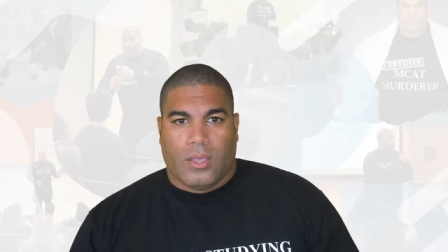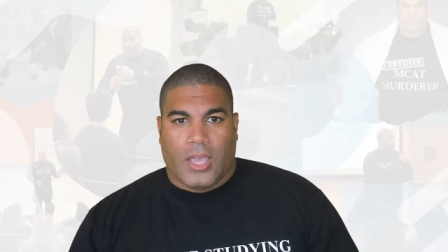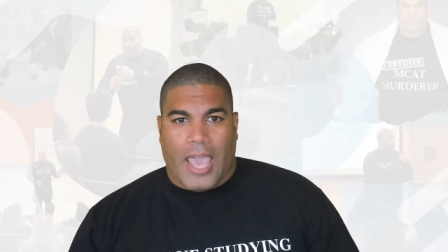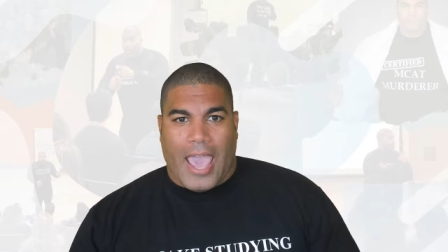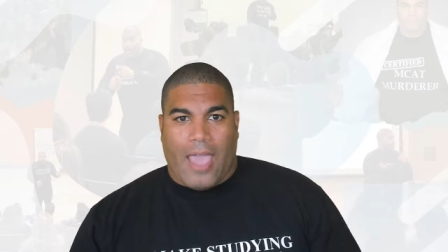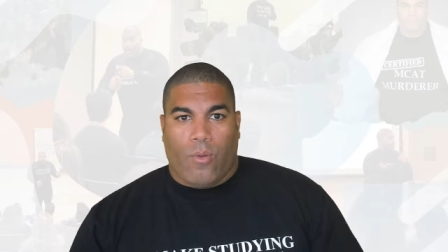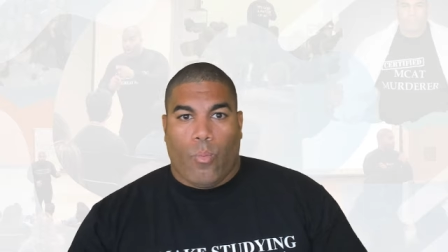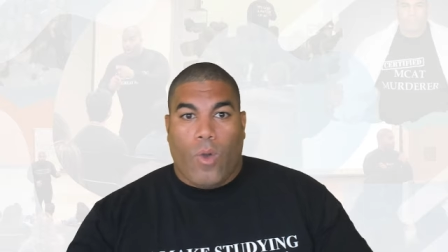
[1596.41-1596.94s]

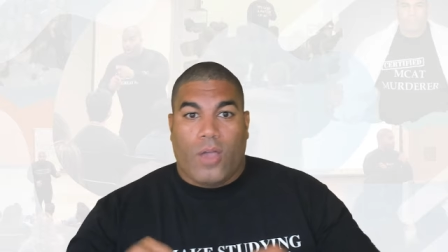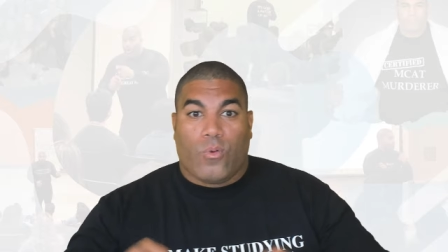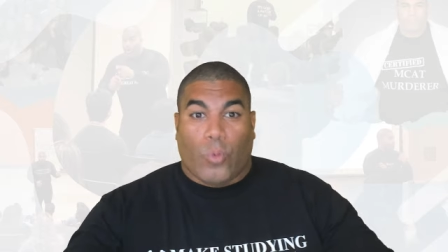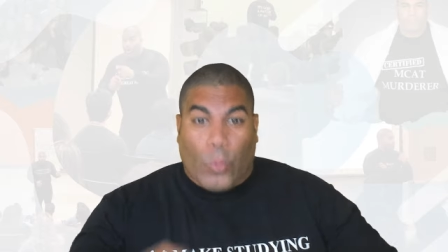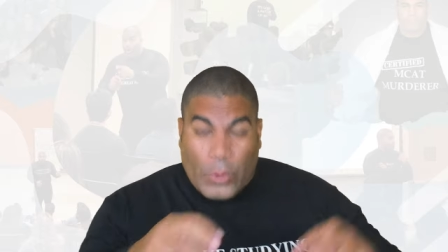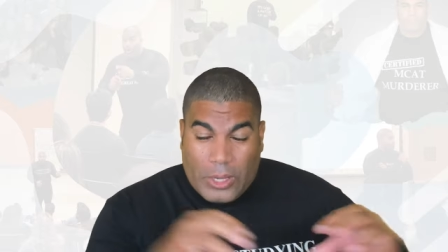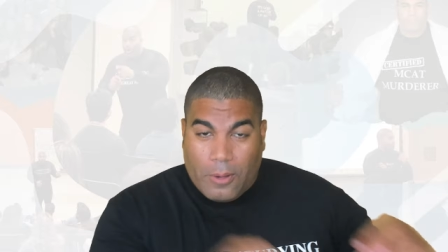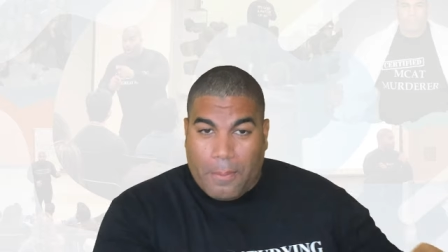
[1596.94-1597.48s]
And what
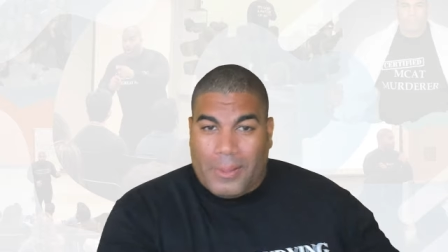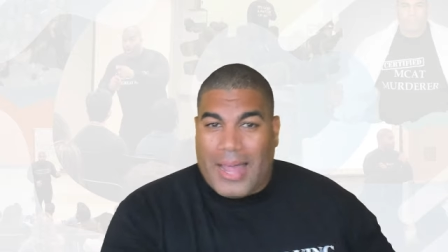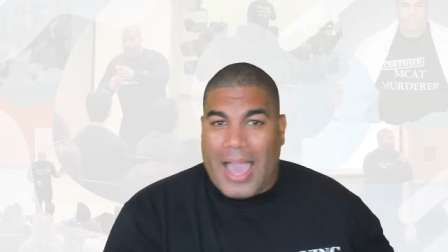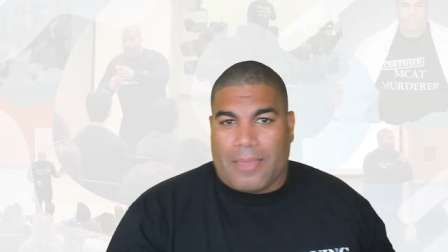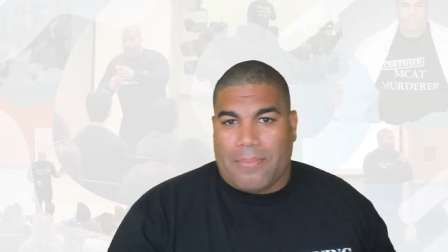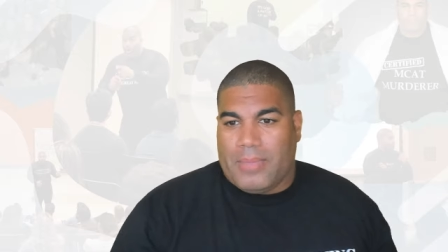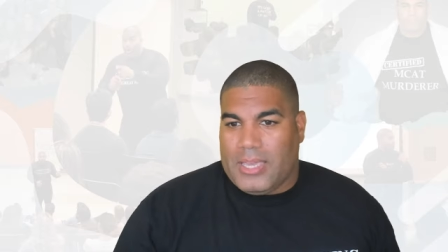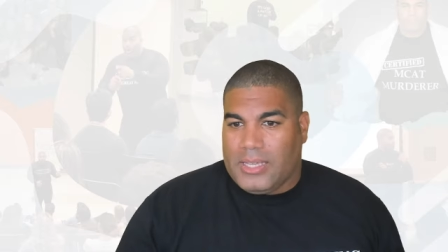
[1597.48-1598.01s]
real
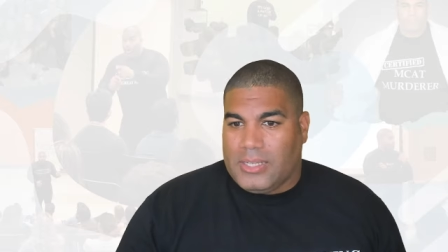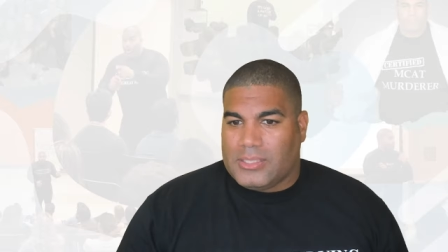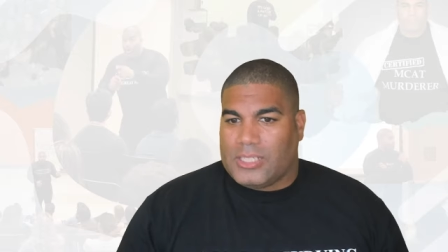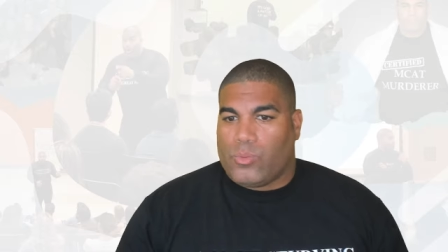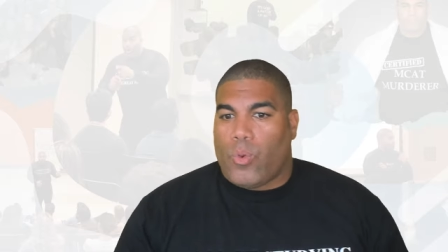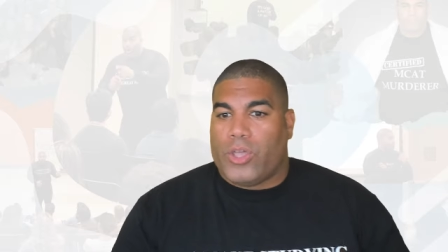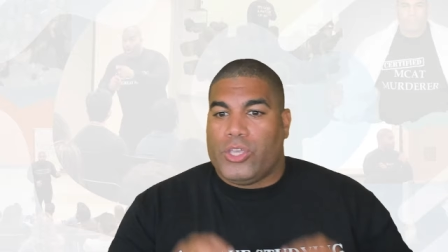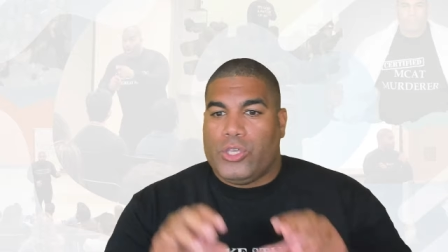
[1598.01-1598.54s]
black means is
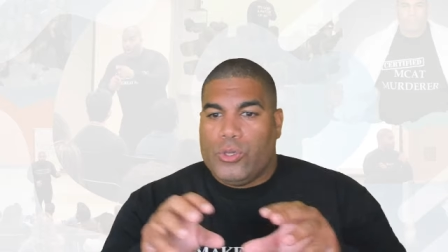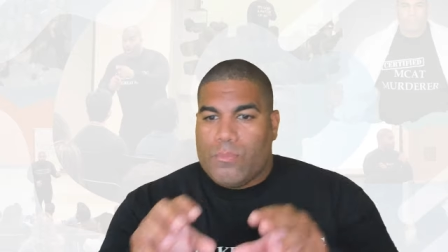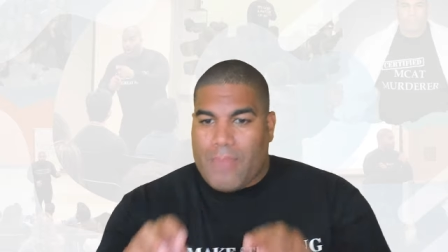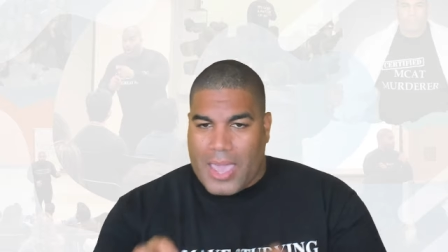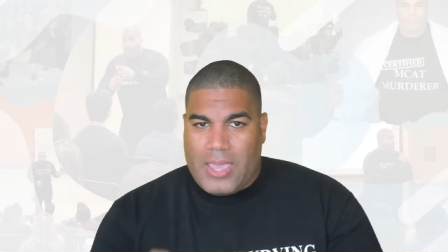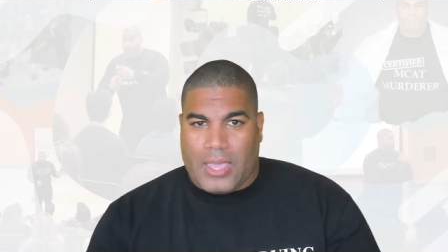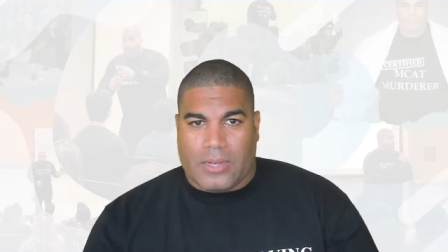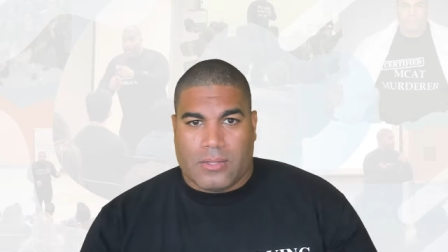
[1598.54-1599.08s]
what you
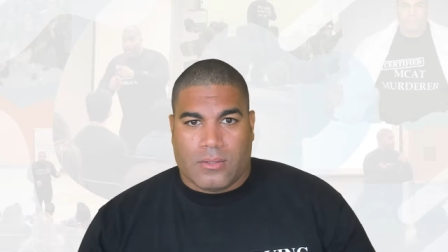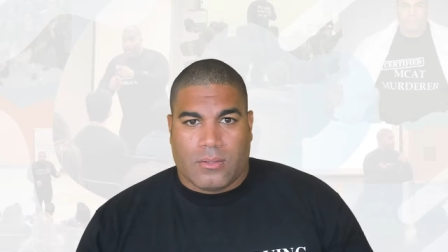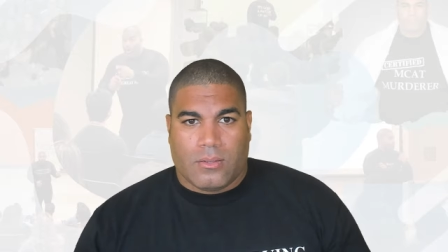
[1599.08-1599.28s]
make it.